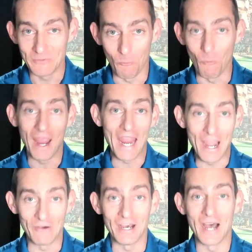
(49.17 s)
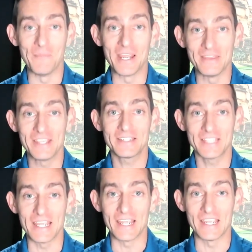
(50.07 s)
wow. I mean, this
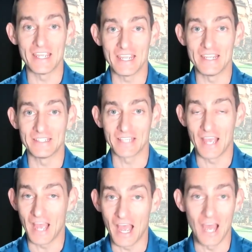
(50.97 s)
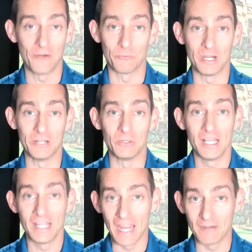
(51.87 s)
thing is unreal.
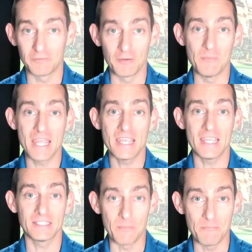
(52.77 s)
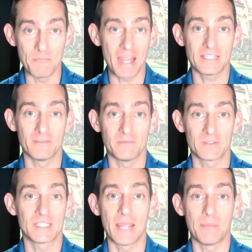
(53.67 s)
And for me, it's a massive
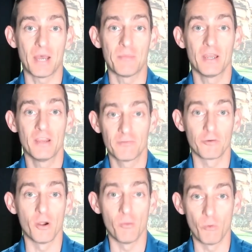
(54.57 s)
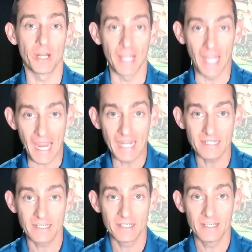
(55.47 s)
step up from what I
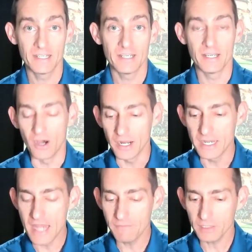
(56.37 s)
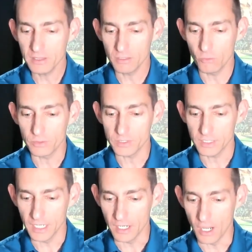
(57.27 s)
had. I never thought
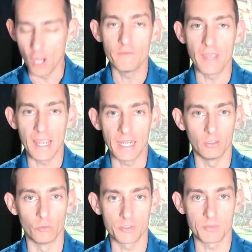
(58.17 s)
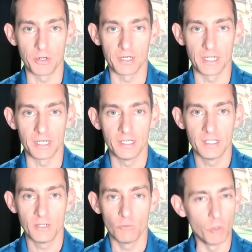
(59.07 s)
an overhead launch monitor
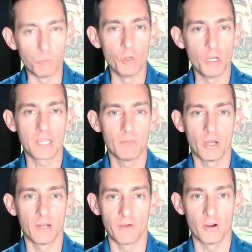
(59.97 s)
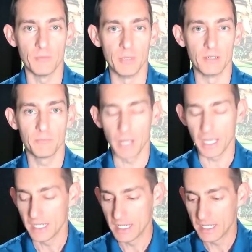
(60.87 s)
would work in my environment,
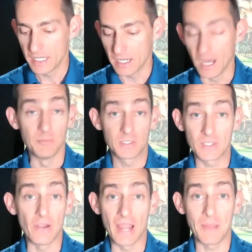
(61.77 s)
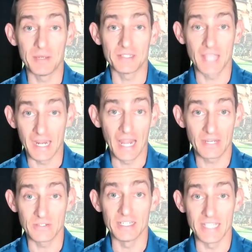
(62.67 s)
but I'm so happy to say it
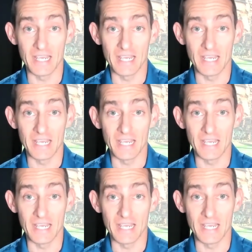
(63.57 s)
actually